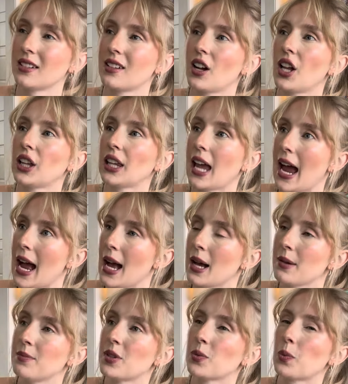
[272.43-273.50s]

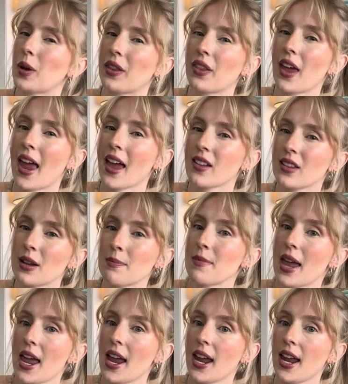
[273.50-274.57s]
collabs with
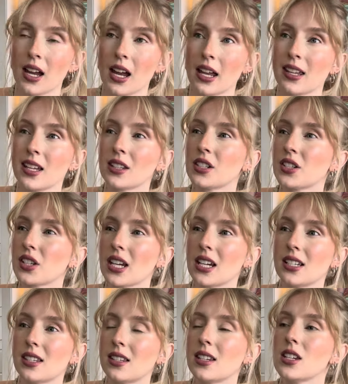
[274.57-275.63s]
ellamae. I think there's like a
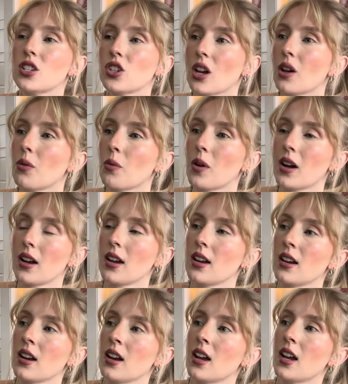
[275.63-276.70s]
seashell
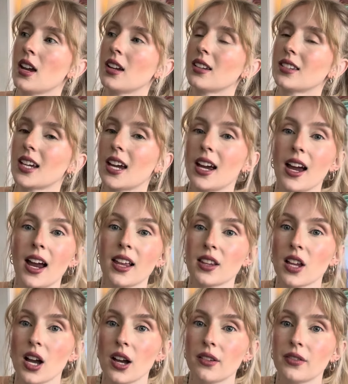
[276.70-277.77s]
one that I
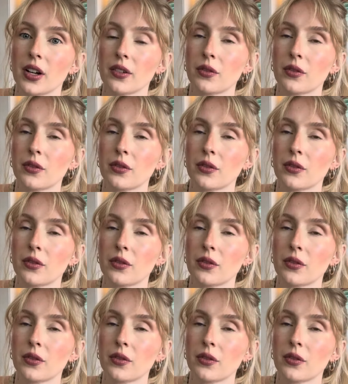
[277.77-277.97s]
love. Of